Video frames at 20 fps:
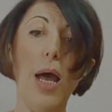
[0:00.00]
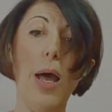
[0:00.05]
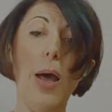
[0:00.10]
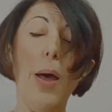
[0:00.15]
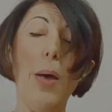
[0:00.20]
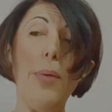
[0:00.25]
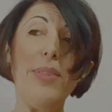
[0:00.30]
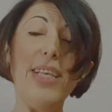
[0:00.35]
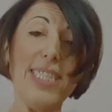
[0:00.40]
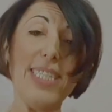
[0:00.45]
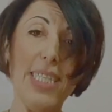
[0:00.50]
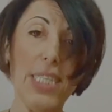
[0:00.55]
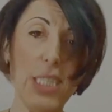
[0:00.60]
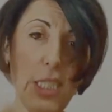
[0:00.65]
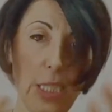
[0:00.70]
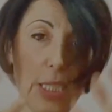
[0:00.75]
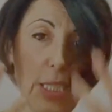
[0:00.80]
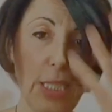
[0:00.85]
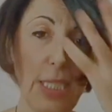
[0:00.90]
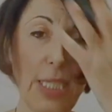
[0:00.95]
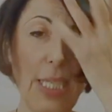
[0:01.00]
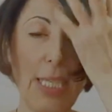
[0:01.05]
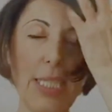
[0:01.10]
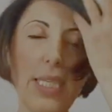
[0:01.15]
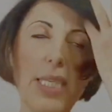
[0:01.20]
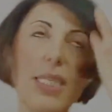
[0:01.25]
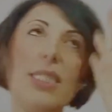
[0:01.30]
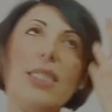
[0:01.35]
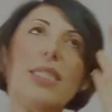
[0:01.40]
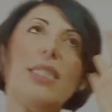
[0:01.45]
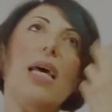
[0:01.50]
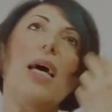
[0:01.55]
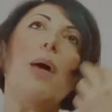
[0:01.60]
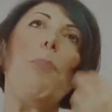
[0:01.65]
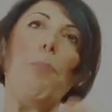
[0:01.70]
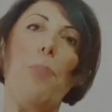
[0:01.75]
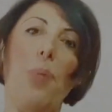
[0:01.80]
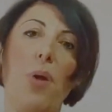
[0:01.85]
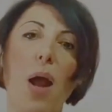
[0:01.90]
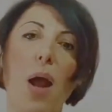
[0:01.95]
this is a
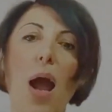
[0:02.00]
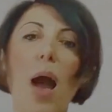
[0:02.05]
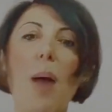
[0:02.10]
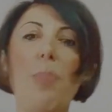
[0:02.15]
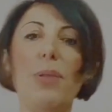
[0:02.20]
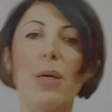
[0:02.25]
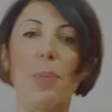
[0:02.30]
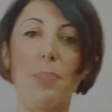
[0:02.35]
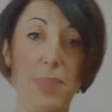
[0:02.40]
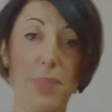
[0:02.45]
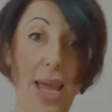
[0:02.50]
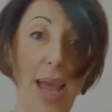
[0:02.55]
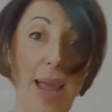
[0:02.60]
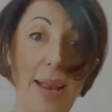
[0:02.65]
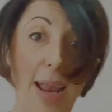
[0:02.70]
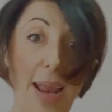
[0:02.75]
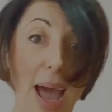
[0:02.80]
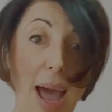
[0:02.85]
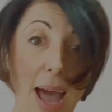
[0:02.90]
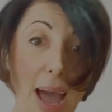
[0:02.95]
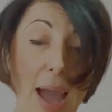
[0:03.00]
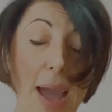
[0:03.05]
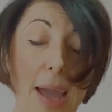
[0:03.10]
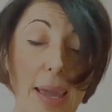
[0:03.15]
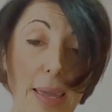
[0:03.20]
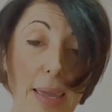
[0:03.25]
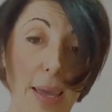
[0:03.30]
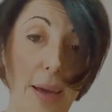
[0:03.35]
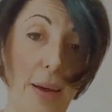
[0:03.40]
problem that I